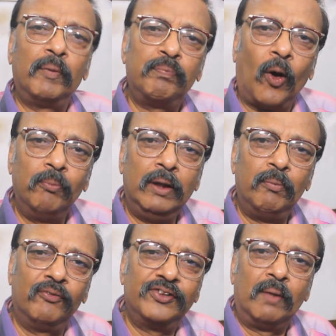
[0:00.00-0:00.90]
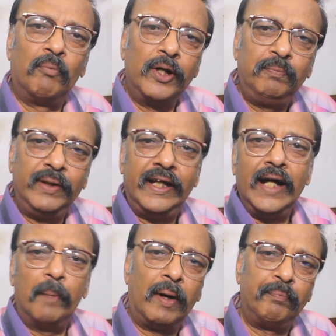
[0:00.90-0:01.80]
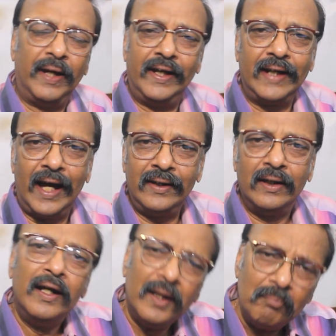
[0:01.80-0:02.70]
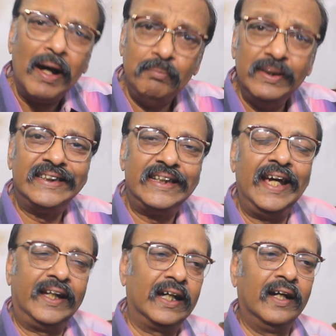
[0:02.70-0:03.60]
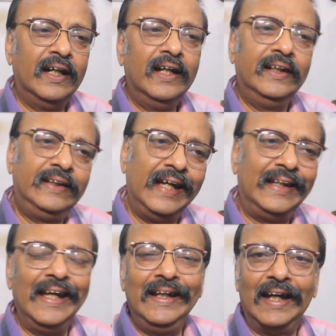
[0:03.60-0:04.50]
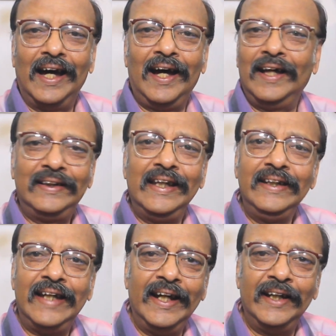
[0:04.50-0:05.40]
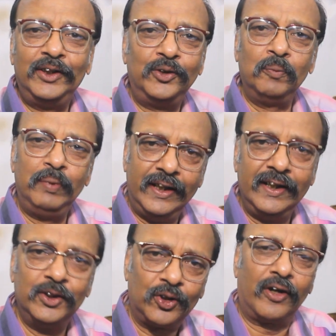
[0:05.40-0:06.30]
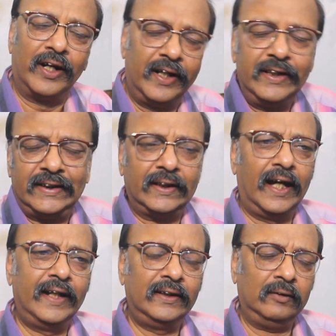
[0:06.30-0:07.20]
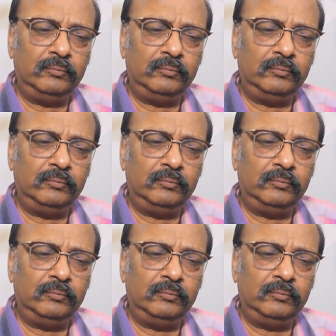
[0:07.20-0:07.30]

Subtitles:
problem of somebody picking up a pen and by mistake thinking it to be his or hers. And